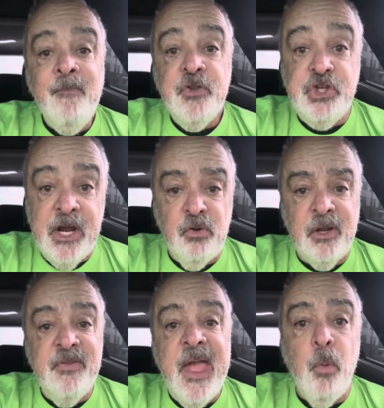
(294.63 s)
generally
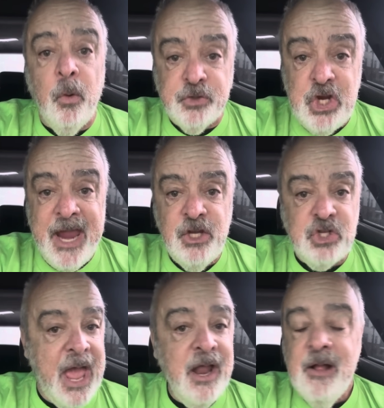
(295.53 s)
they will change
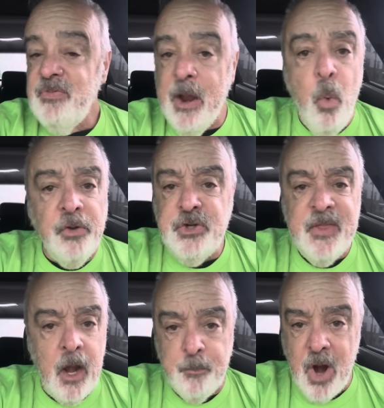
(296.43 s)
that. They won't do
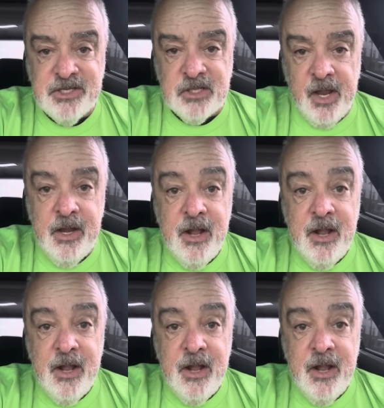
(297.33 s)
that on Priceline.